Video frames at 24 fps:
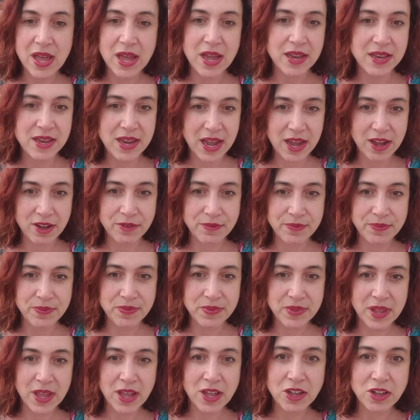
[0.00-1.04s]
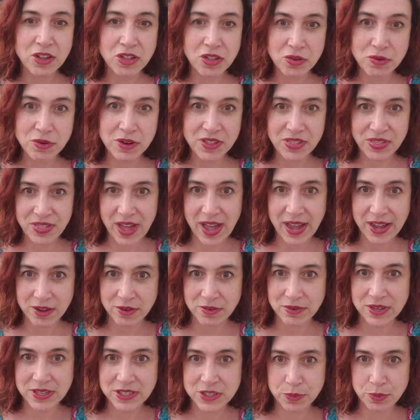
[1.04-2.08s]
Now,
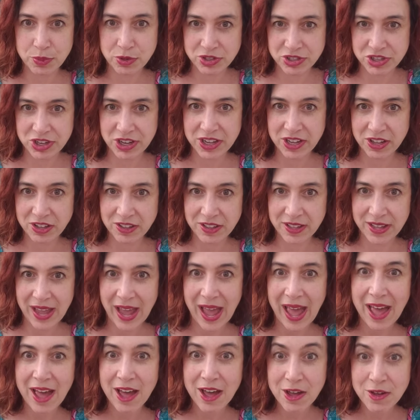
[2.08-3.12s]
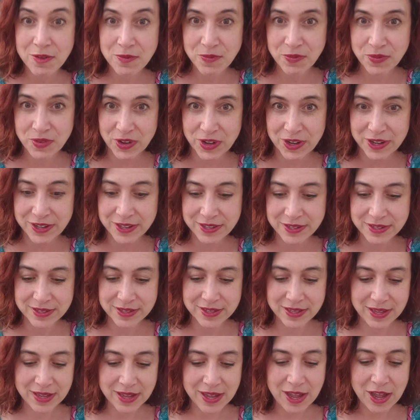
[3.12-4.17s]
glutathione is a particularly helpful
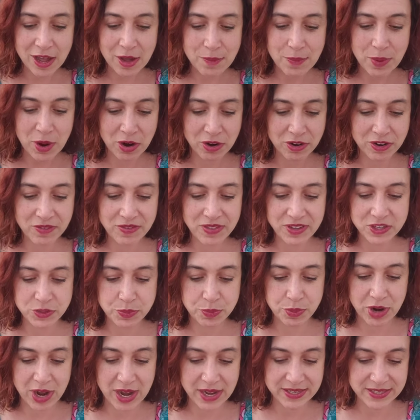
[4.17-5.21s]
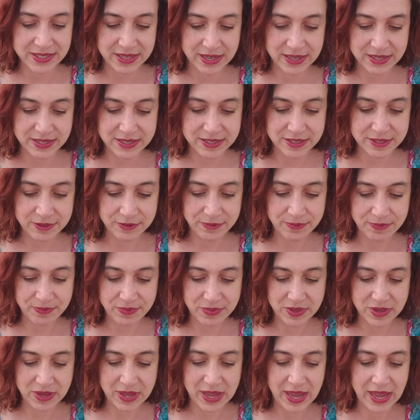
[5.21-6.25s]
part of this process,
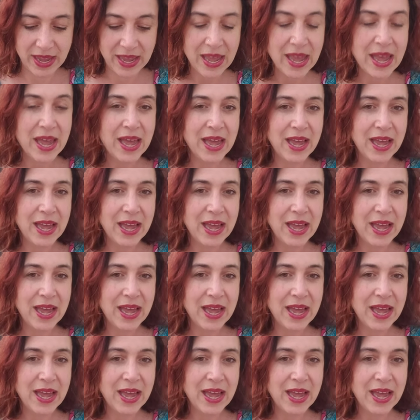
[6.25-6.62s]
okay?